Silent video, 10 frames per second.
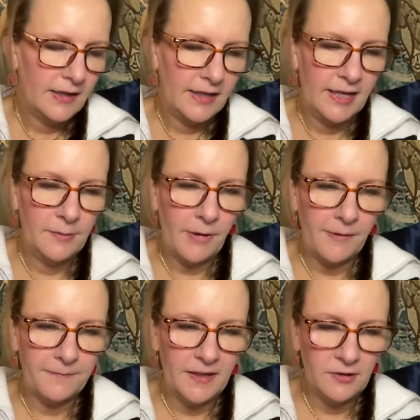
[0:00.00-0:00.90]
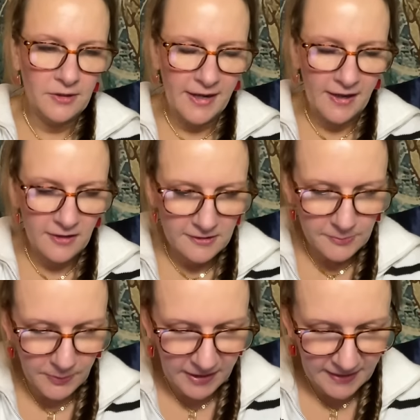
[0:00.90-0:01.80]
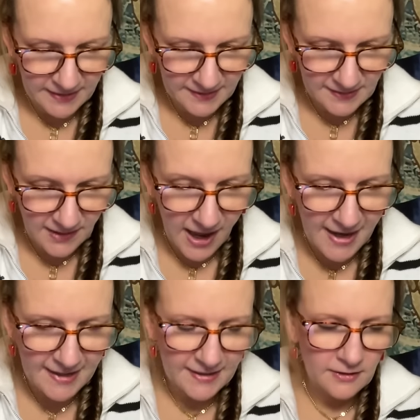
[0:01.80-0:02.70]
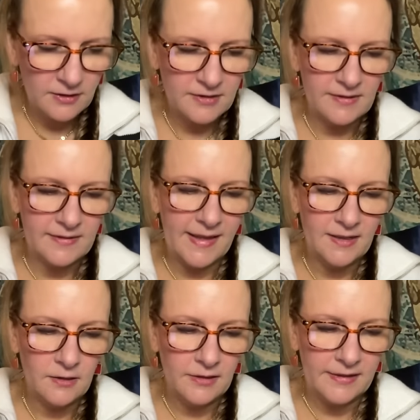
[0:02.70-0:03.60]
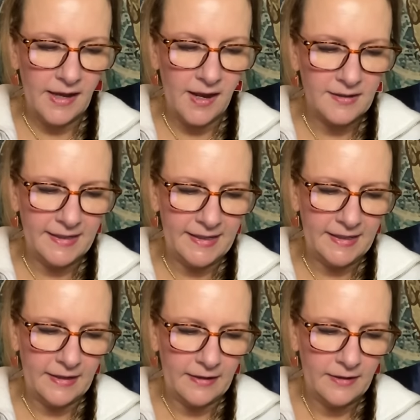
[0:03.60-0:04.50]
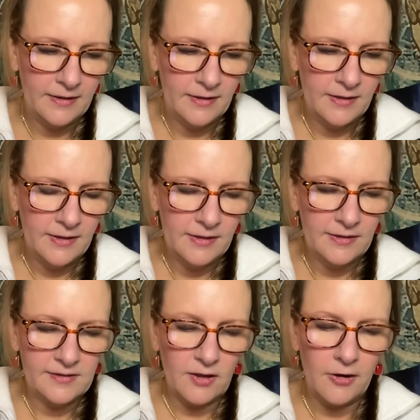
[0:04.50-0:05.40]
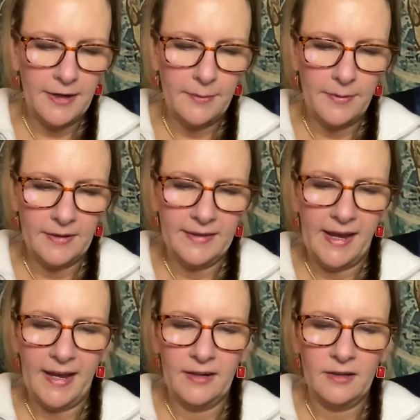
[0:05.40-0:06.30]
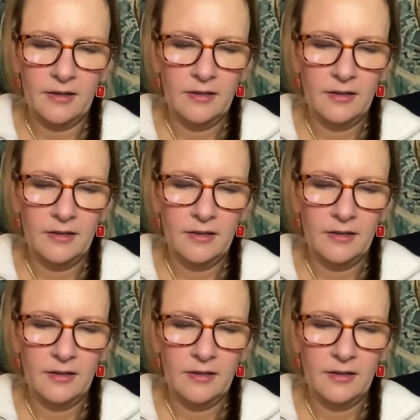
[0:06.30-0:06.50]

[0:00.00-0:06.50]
in my fingernails, but in this light, they look gunky. Sorry about that.